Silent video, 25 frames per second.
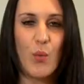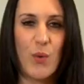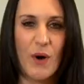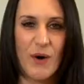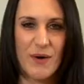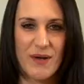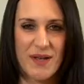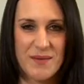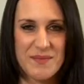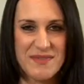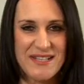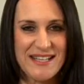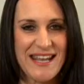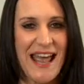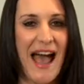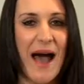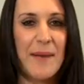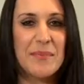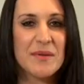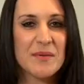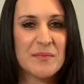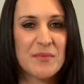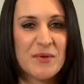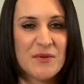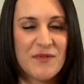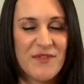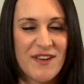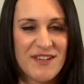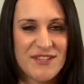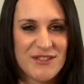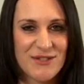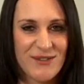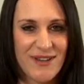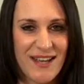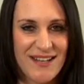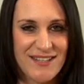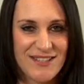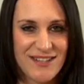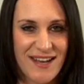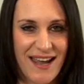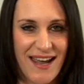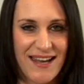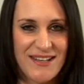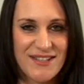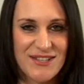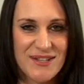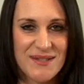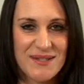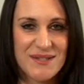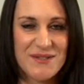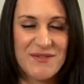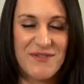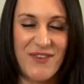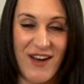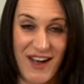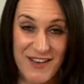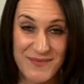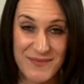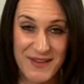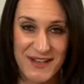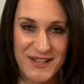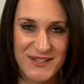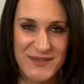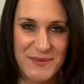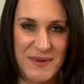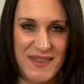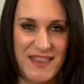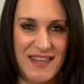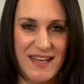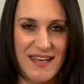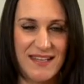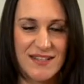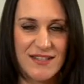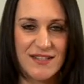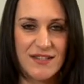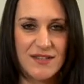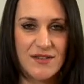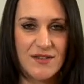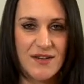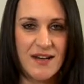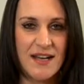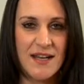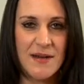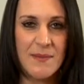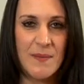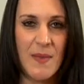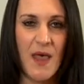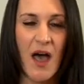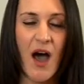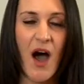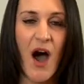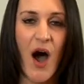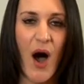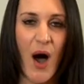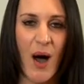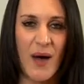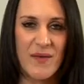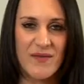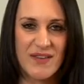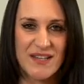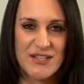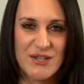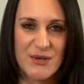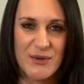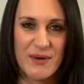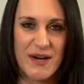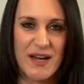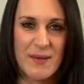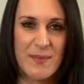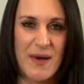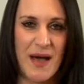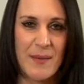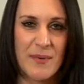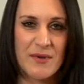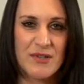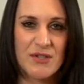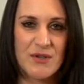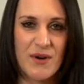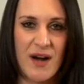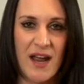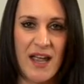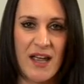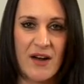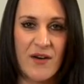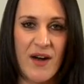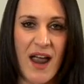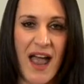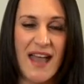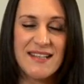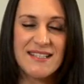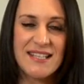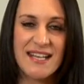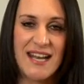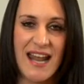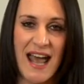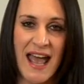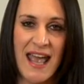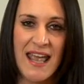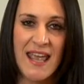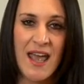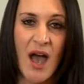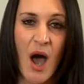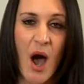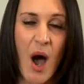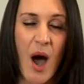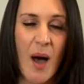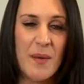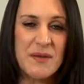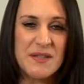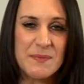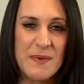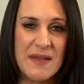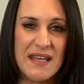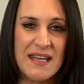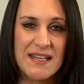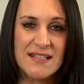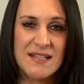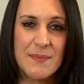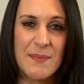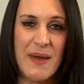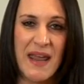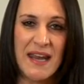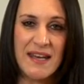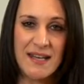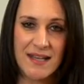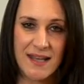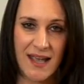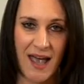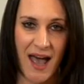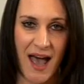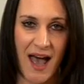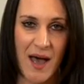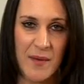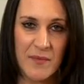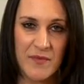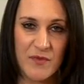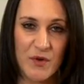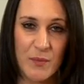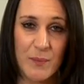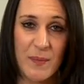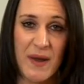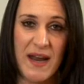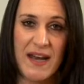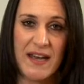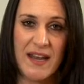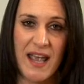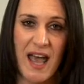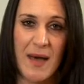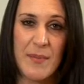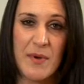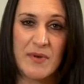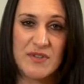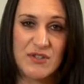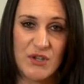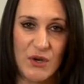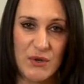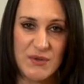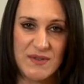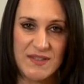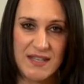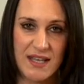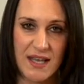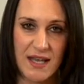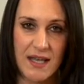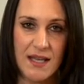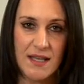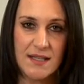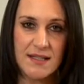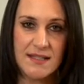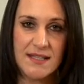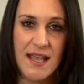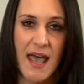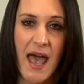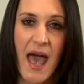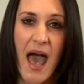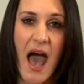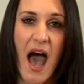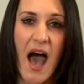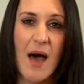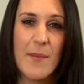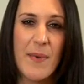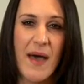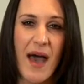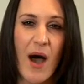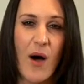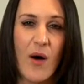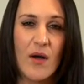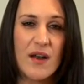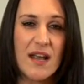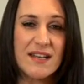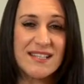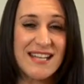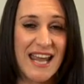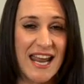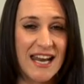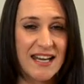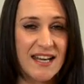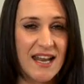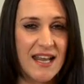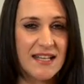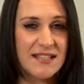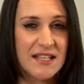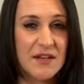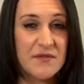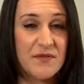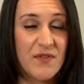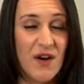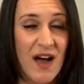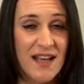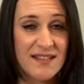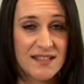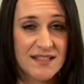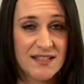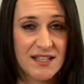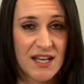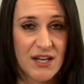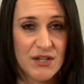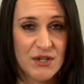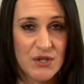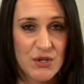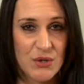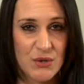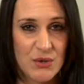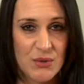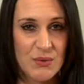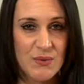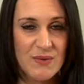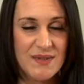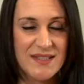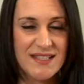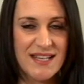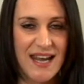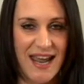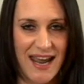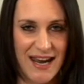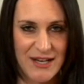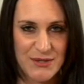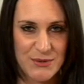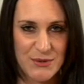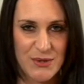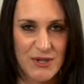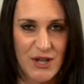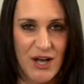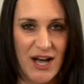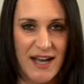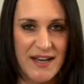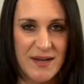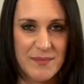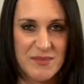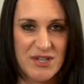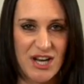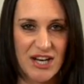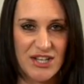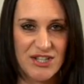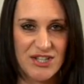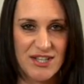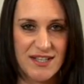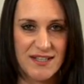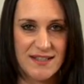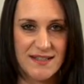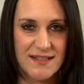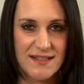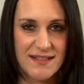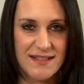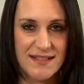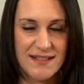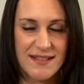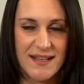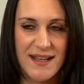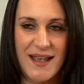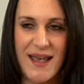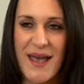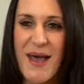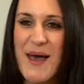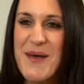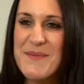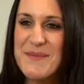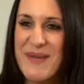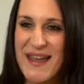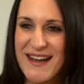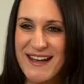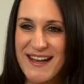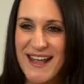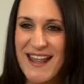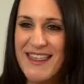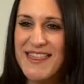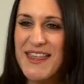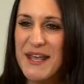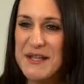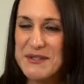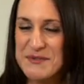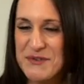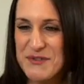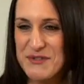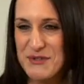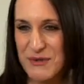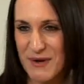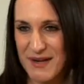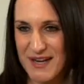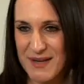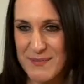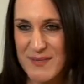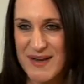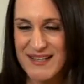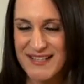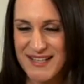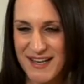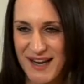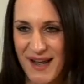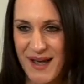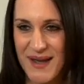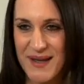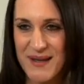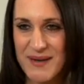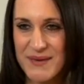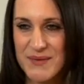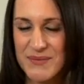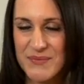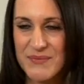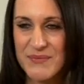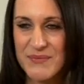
Welcome to Kaplan Professional Education's 5 Minutes with the Industry. I'm Victoria Papandrea, and today I'm speaking to Peter Capp from Peter Capp Associates about techniques advisors can use to handle client objections. Peter, thanks for joining me today.